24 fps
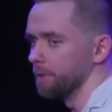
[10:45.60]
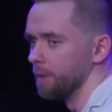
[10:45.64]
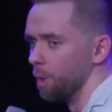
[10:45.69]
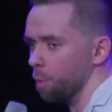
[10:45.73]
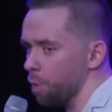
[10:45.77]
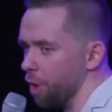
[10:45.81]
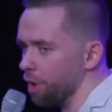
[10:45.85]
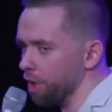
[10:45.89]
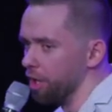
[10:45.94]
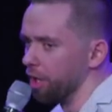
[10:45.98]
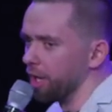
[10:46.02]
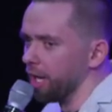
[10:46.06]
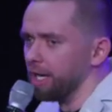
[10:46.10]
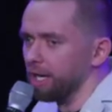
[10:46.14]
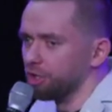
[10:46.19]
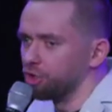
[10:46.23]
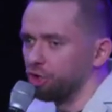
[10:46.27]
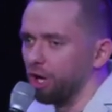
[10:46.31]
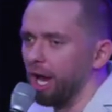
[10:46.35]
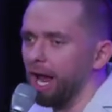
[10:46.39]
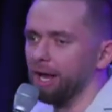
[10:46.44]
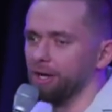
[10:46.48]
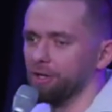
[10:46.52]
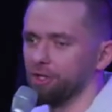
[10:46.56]
What are you going to
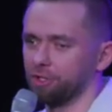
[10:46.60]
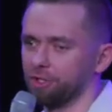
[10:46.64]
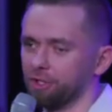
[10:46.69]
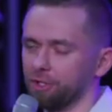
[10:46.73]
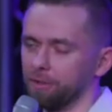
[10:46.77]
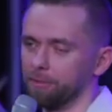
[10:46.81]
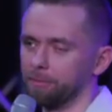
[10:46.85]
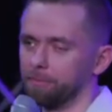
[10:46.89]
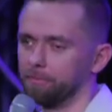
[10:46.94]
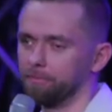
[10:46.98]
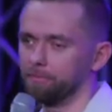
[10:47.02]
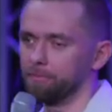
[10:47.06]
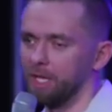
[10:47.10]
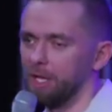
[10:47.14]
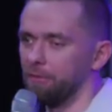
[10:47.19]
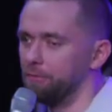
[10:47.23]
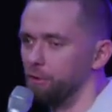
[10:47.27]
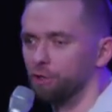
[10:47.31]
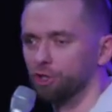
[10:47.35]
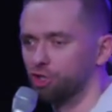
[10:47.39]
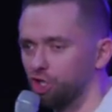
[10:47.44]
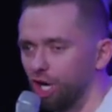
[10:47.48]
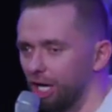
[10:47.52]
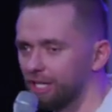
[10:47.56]
change if
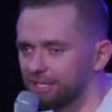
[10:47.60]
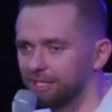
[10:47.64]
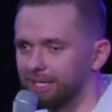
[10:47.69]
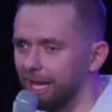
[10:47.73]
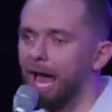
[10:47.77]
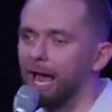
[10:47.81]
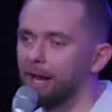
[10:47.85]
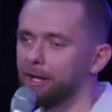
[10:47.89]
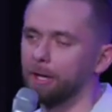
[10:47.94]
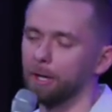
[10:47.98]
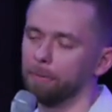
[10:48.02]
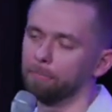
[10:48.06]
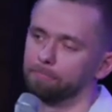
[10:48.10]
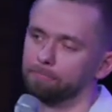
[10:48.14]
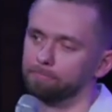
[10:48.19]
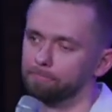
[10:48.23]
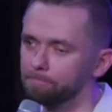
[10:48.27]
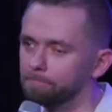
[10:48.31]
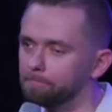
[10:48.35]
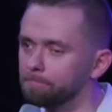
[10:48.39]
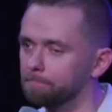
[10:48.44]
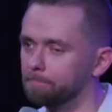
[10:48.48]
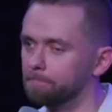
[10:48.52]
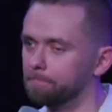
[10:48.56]
you're just like them?
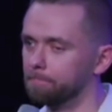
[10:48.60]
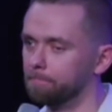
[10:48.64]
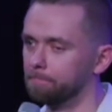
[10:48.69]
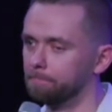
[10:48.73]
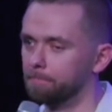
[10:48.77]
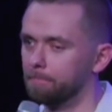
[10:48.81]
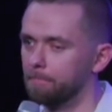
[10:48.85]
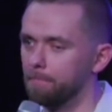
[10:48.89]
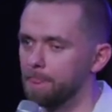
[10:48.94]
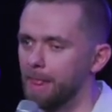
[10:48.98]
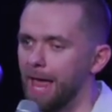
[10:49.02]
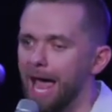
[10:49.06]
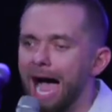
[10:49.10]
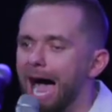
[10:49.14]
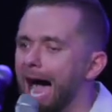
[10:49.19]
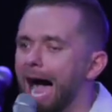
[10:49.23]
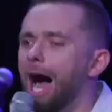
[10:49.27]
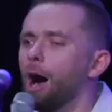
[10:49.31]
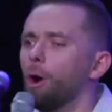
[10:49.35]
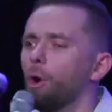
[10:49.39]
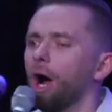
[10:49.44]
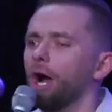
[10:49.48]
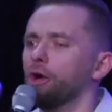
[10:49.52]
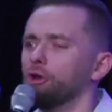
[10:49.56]

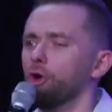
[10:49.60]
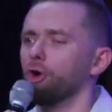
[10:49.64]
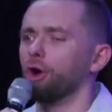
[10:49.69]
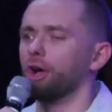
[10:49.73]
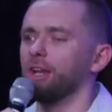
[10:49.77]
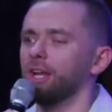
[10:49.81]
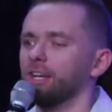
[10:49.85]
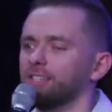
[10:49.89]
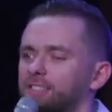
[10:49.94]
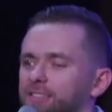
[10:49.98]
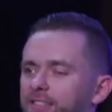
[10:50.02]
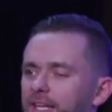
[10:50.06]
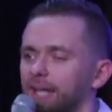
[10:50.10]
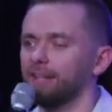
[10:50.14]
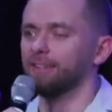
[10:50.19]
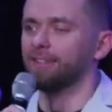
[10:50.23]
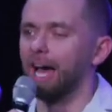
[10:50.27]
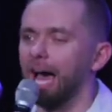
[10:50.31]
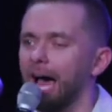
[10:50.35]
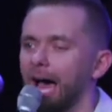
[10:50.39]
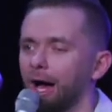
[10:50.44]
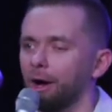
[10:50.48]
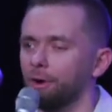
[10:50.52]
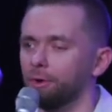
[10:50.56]
How are you going to stand
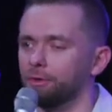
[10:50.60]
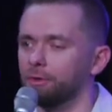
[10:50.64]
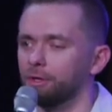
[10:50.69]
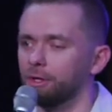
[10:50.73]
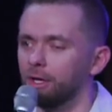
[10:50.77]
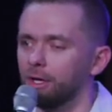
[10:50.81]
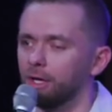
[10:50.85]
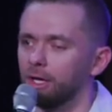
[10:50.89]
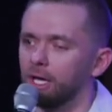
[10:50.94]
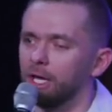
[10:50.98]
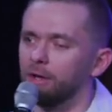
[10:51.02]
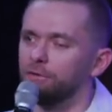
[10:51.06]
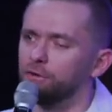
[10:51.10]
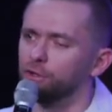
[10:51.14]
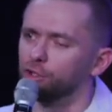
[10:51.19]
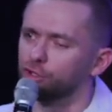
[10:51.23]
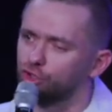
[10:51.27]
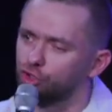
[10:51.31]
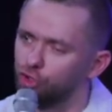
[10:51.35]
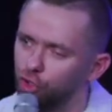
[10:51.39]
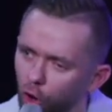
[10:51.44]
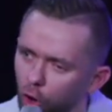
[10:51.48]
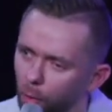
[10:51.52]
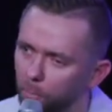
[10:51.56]
out if you're
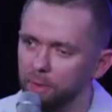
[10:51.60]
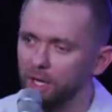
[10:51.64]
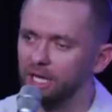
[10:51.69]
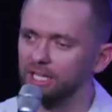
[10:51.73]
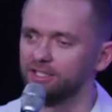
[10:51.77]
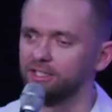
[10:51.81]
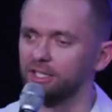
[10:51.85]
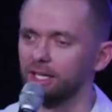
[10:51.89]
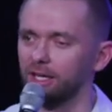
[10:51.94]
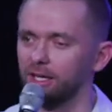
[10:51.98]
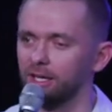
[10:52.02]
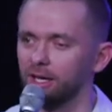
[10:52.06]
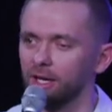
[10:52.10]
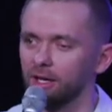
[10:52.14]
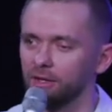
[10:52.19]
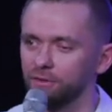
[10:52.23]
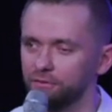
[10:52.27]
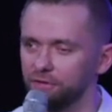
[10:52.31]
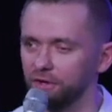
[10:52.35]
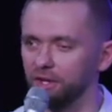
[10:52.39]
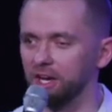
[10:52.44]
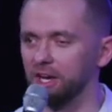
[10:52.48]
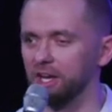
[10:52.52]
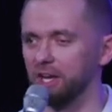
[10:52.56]
so busy
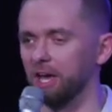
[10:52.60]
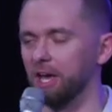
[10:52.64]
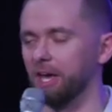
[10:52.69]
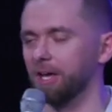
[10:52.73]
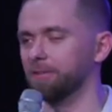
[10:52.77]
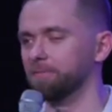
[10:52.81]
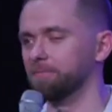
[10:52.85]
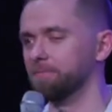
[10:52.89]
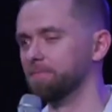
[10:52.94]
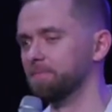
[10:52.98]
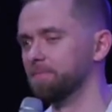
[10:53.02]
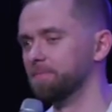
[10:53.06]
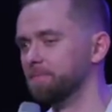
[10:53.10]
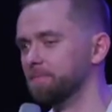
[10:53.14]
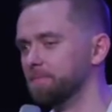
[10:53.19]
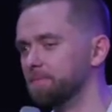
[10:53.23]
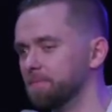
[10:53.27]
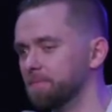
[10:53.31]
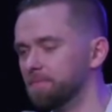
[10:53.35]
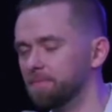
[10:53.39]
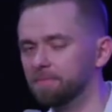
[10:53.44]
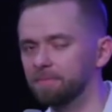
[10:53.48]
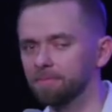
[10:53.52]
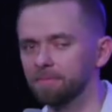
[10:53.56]
fitting in?
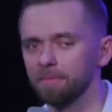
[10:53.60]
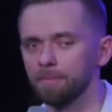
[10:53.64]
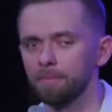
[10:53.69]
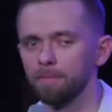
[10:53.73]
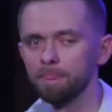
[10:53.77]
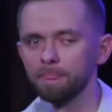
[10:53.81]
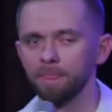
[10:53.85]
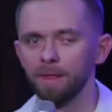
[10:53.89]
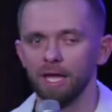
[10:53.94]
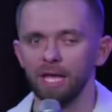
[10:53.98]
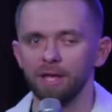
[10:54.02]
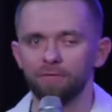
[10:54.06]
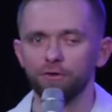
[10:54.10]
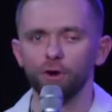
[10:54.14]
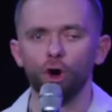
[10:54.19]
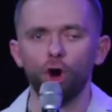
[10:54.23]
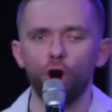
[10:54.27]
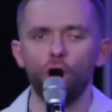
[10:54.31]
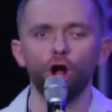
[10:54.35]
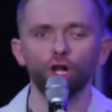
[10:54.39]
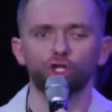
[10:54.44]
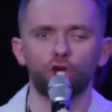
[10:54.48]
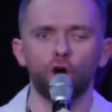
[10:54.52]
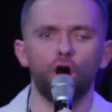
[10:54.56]
If your
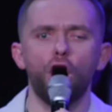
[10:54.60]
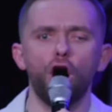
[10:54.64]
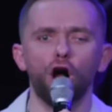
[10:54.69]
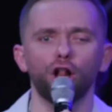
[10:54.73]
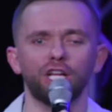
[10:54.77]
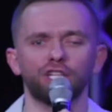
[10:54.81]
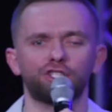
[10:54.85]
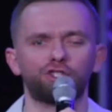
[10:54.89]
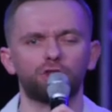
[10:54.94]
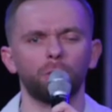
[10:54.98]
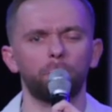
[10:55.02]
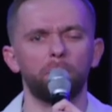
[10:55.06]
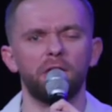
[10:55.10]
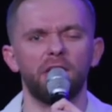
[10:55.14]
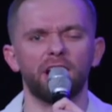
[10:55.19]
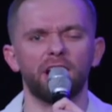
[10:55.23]
whole goal is to be